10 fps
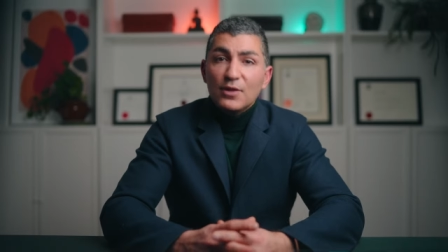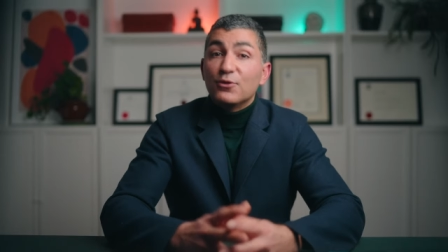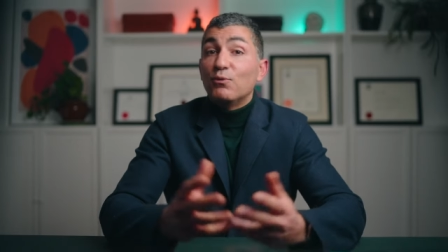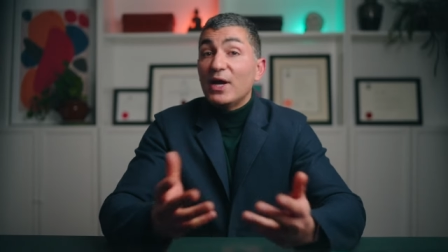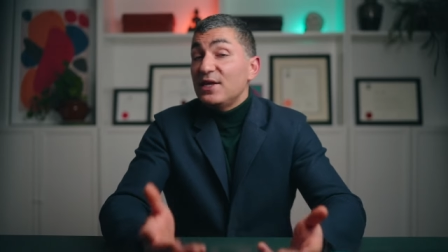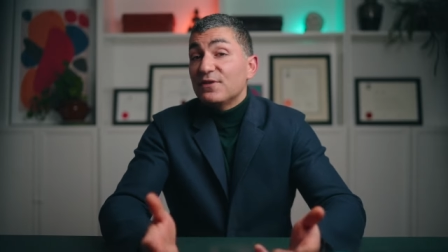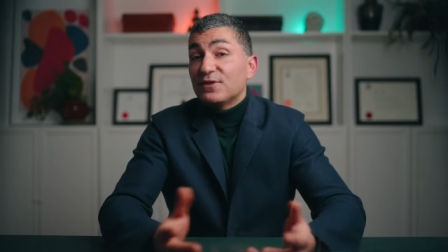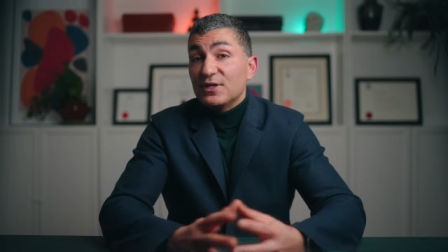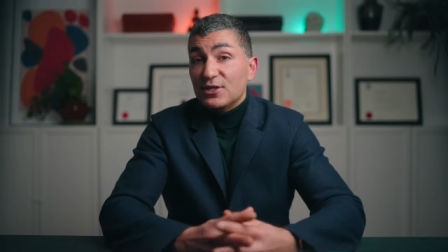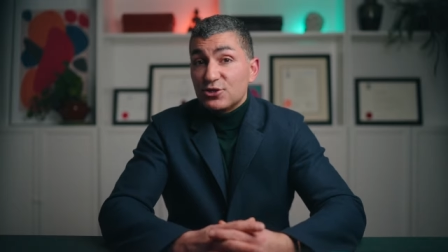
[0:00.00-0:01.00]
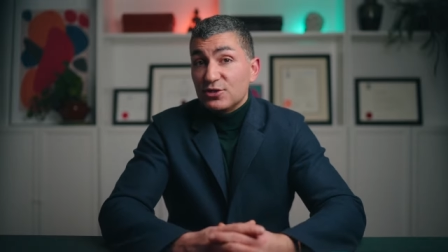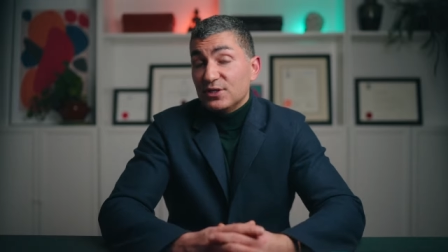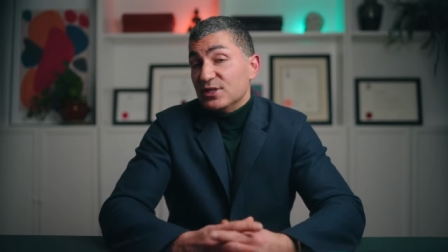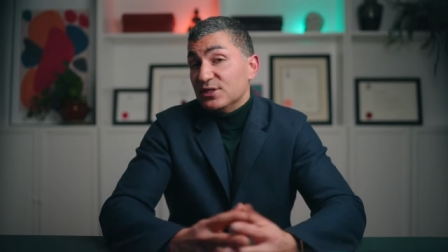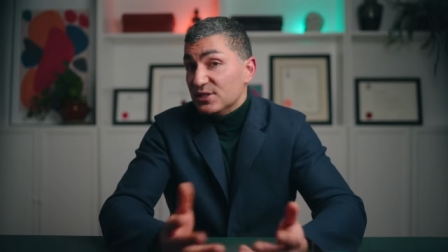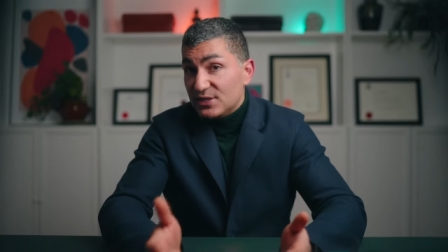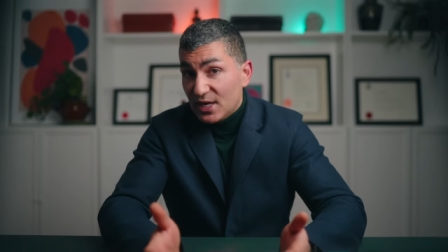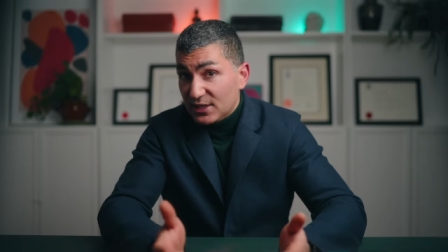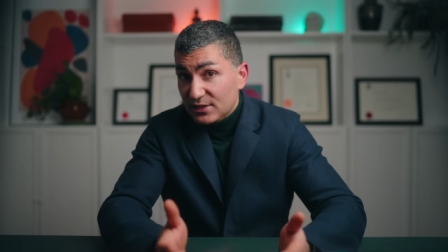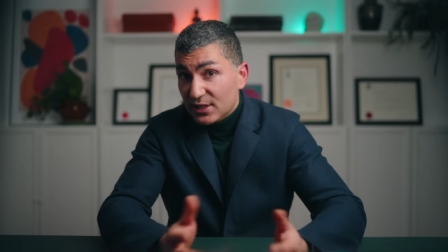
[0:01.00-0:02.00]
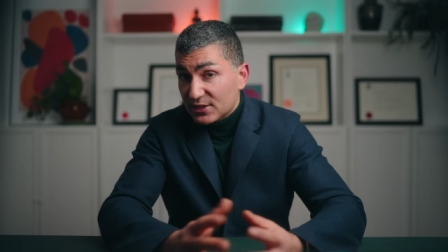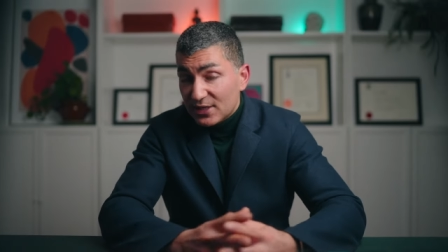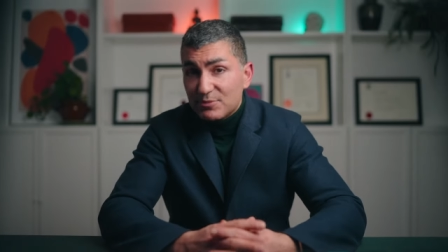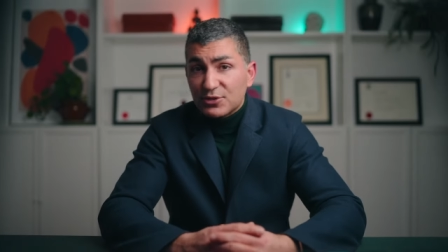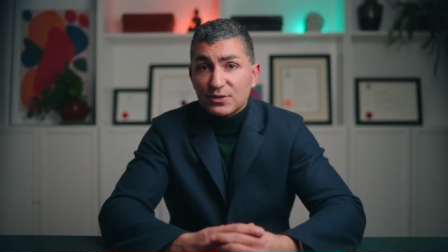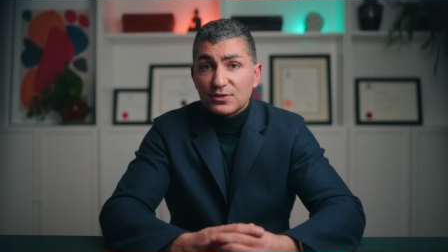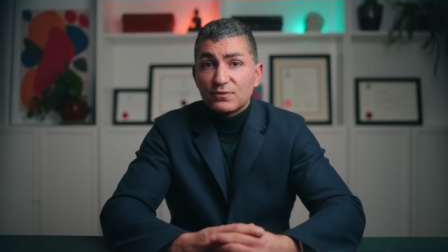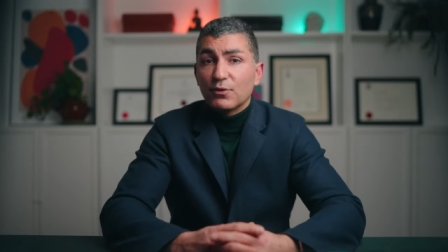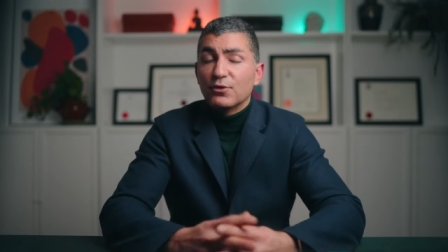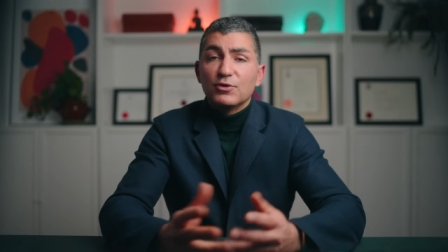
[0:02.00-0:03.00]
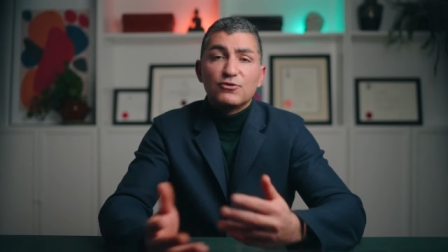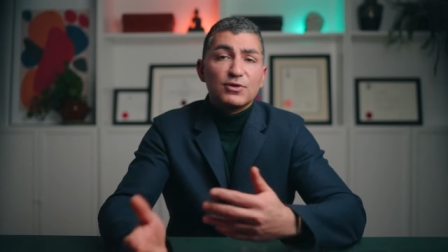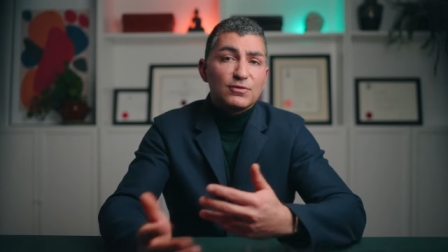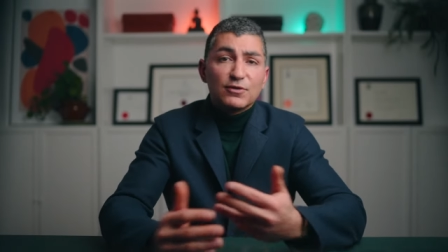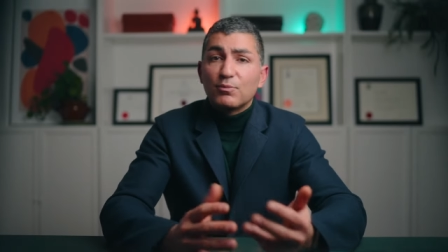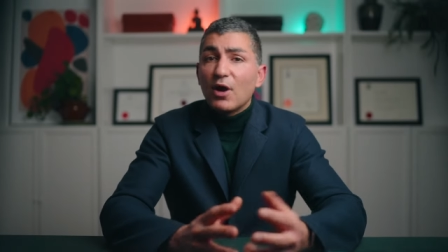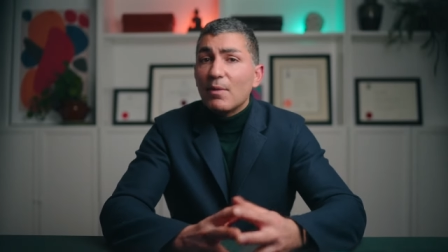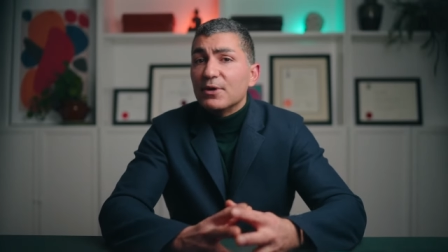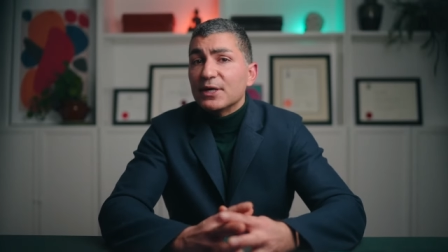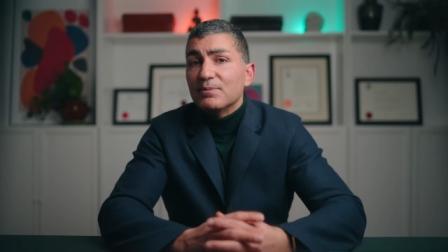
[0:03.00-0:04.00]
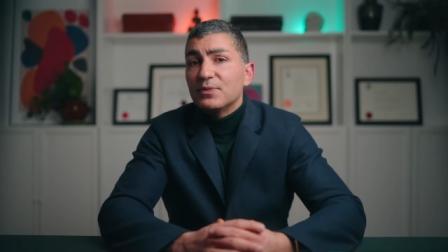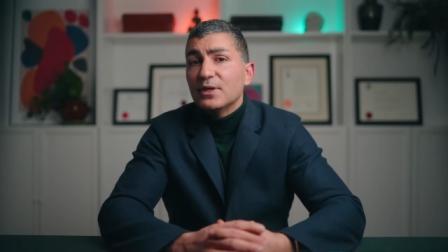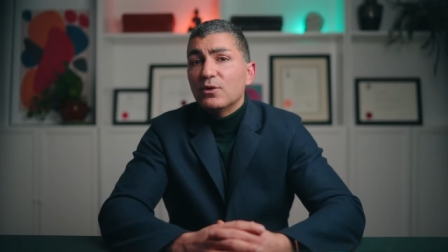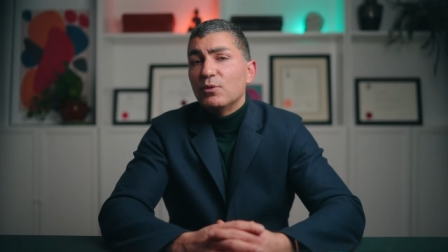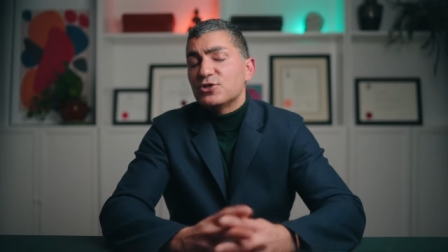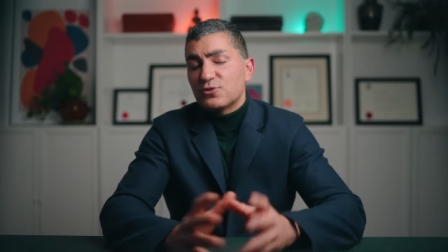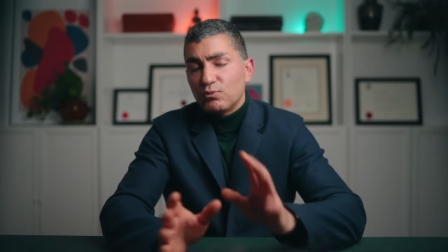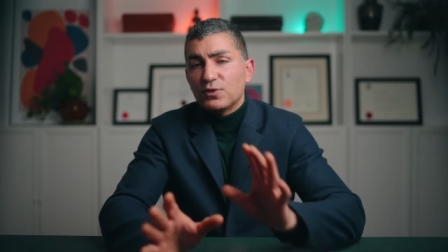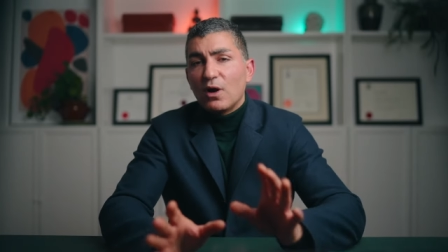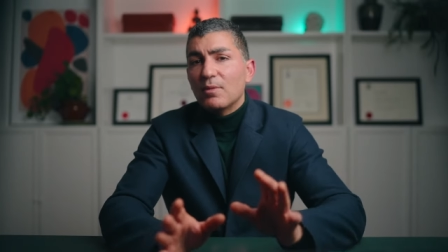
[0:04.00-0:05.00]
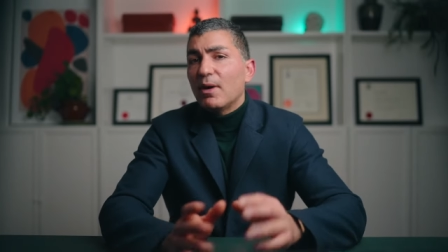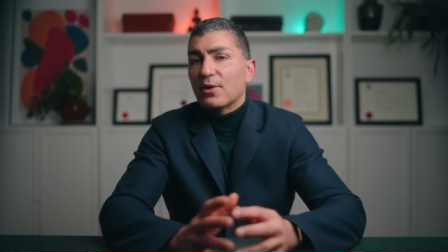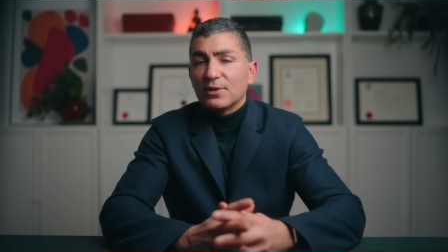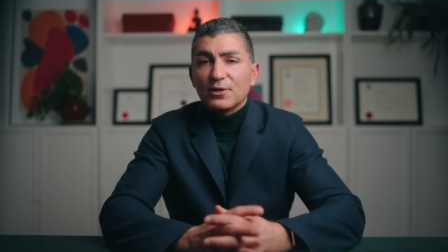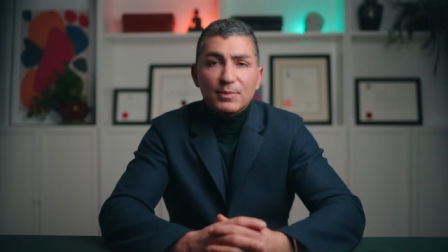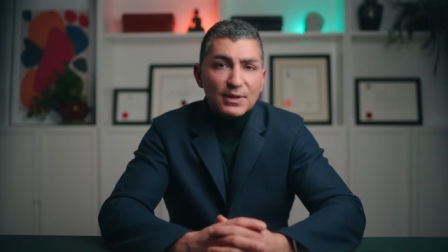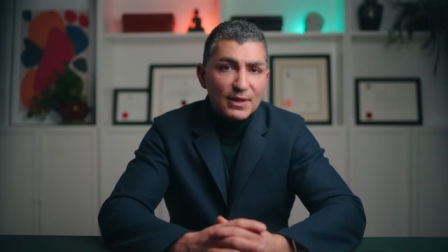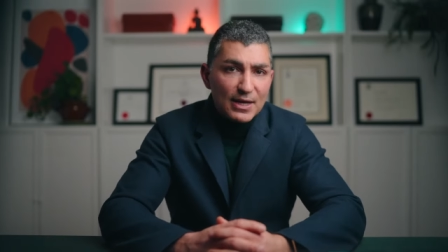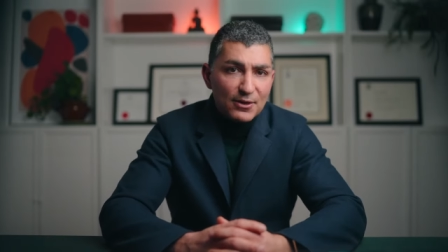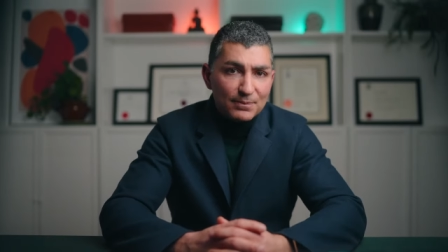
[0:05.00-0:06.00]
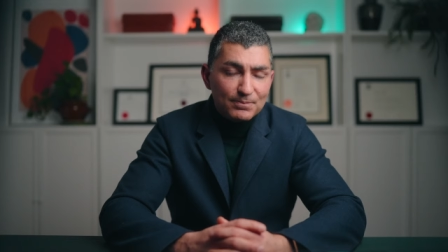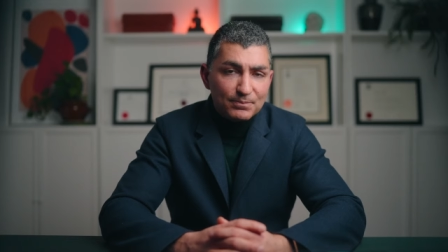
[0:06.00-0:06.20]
The radius condition can contain exceptions for the retrieval of property, which we'll talk about a little bit later.